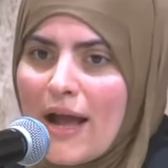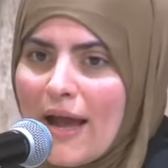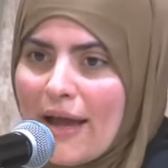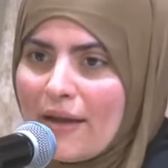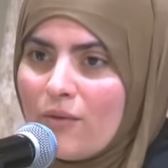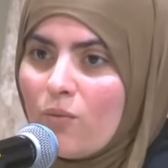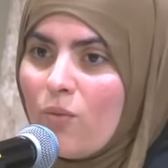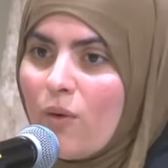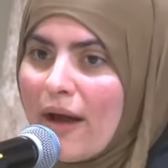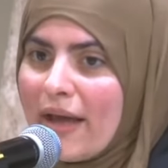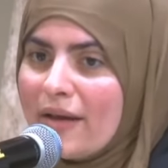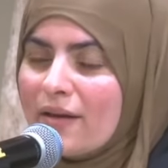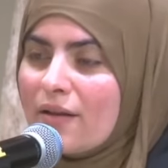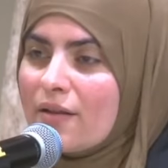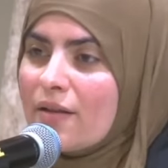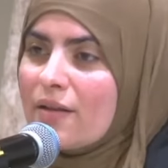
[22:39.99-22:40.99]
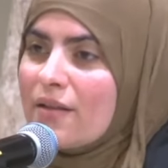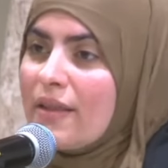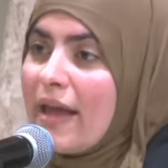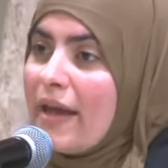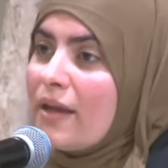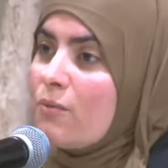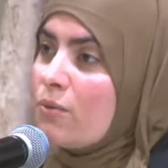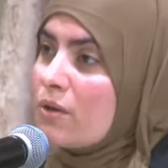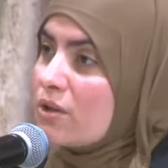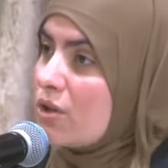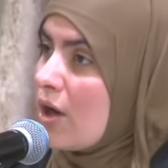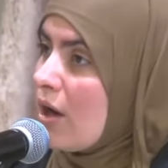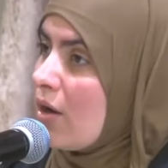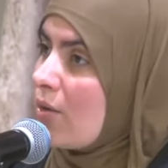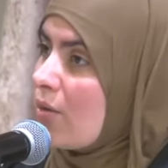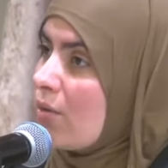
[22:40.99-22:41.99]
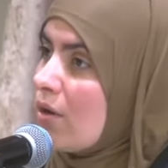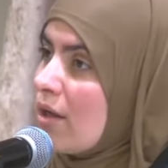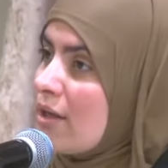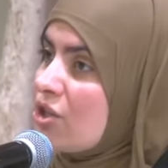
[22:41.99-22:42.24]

And when they would go,